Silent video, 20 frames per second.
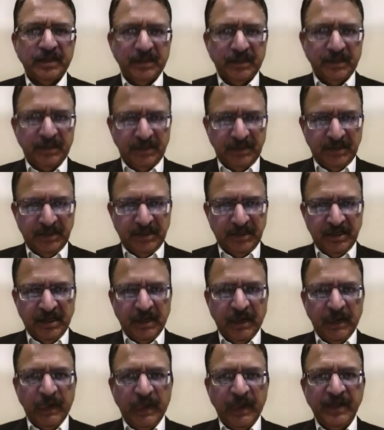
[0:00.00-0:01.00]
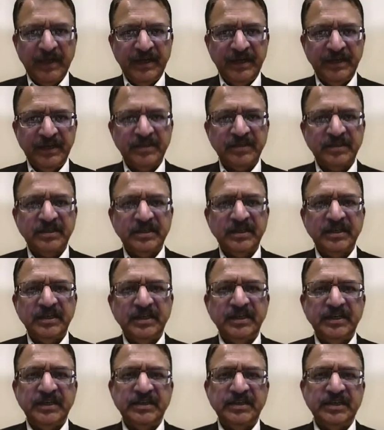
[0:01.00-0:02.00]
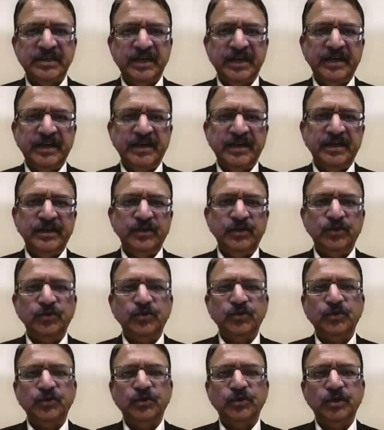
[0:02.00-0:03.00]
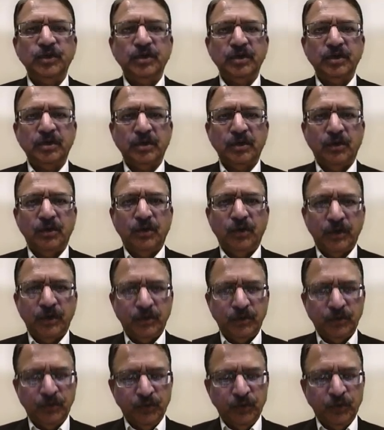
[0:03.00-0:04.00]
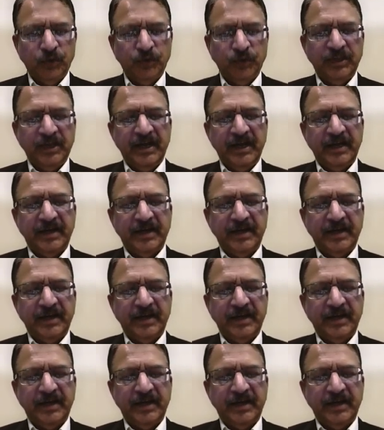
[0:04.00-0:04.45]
the history is needed. You should ought to know that.